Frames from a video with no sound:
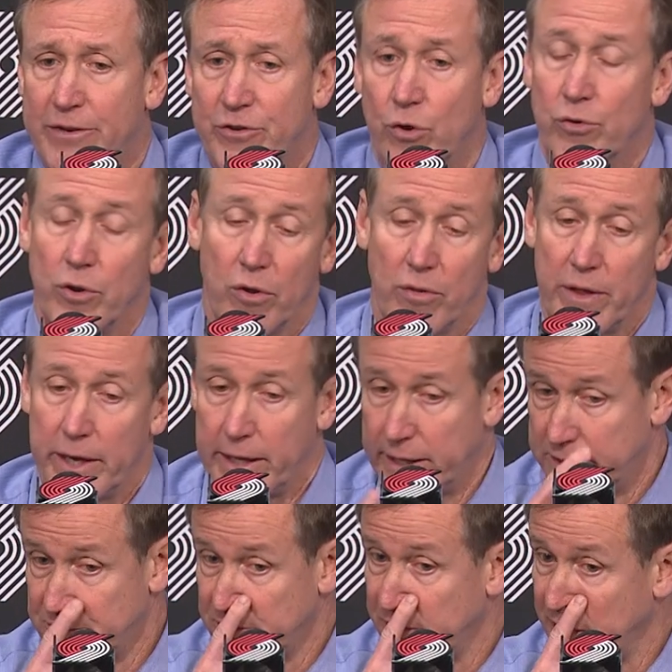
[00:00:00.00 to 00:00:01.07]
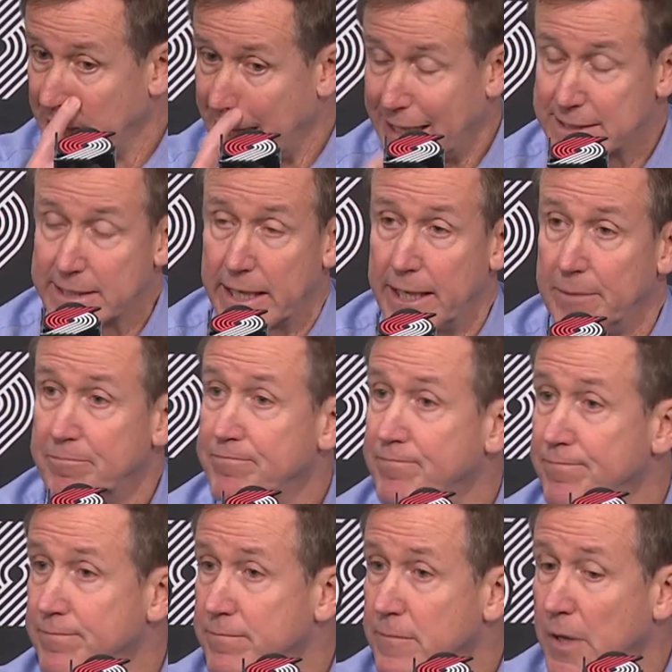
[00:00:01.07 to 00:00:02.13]
I don't know that he injured it last game.
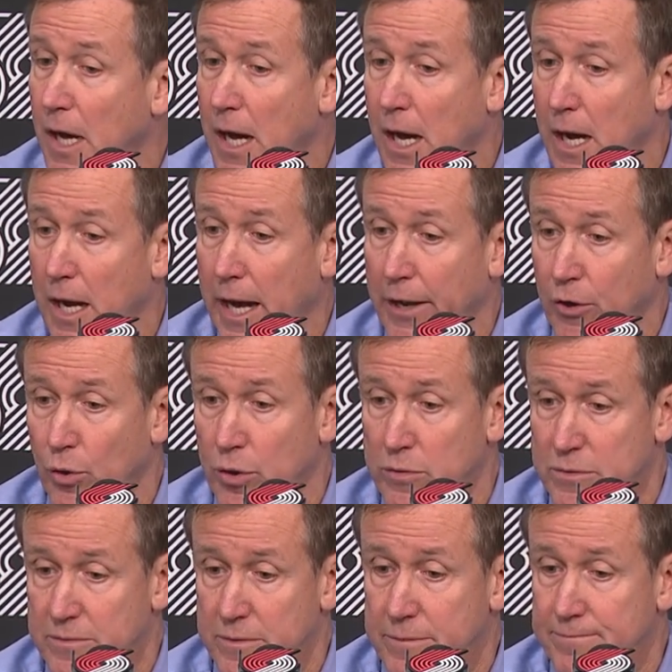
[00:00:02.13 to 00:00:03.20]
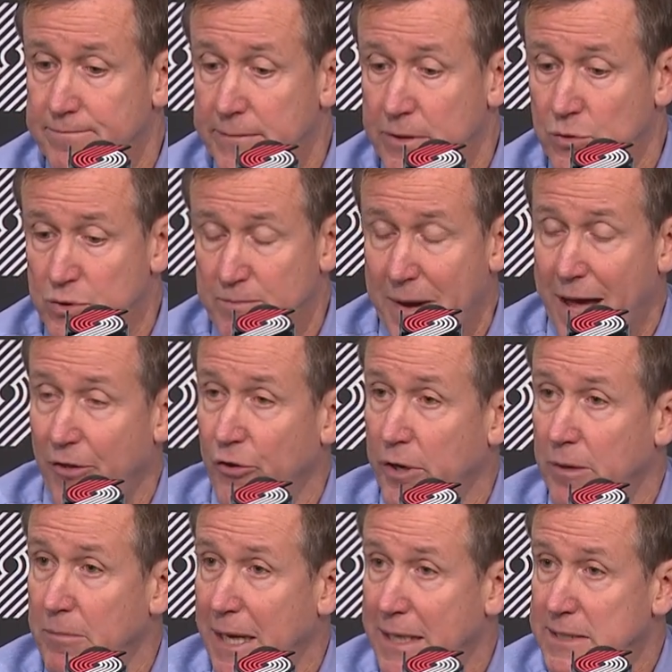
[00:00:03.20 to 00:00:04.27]
I know it was bothering
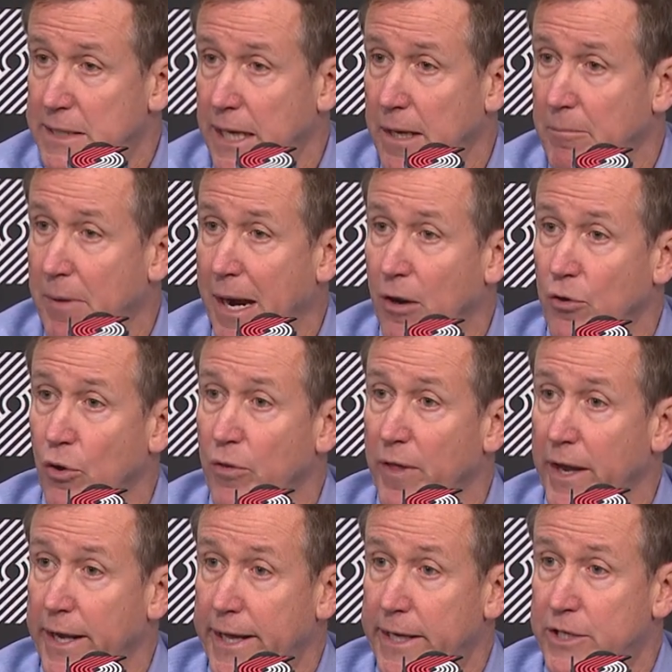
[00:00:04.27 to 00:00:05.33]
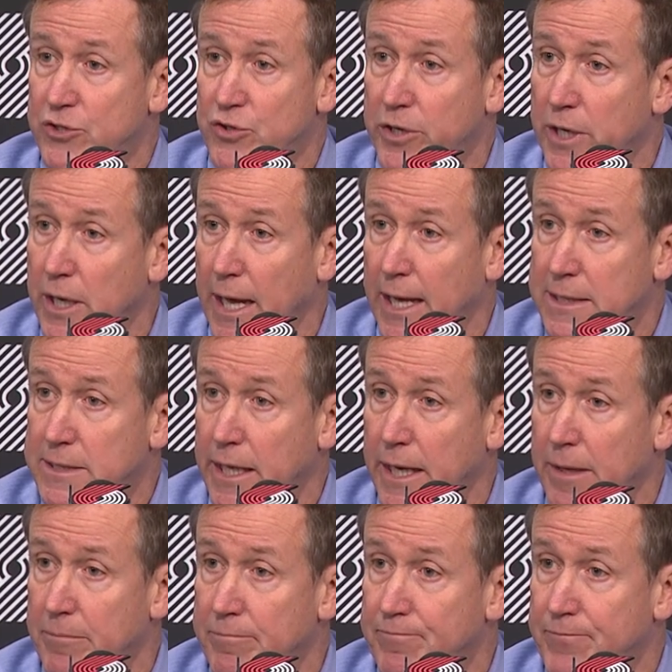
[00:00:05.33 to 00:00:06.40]
him last game, but I don't know that he injured it last
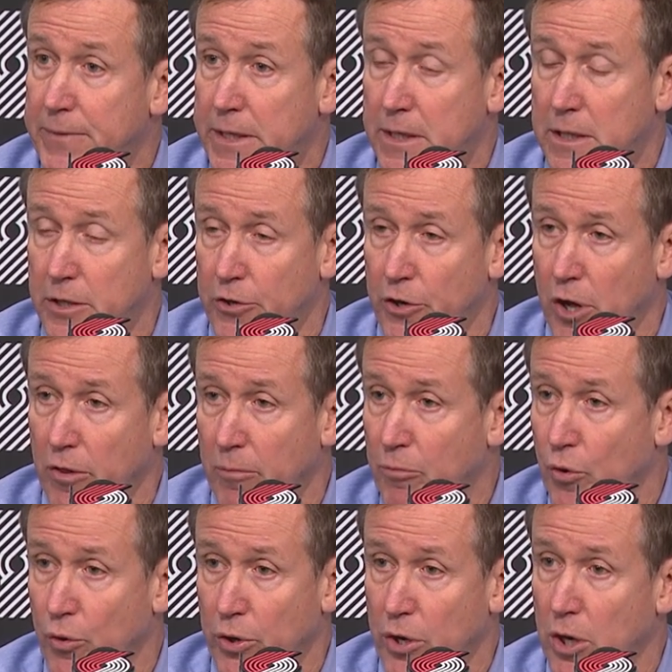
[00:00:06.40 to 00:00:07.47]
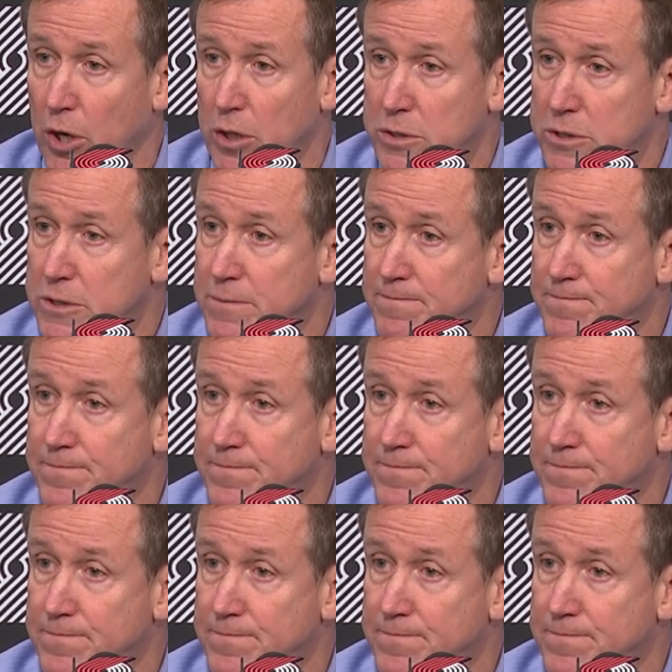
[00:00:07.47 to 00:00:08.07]
game. He cleared all the protocols.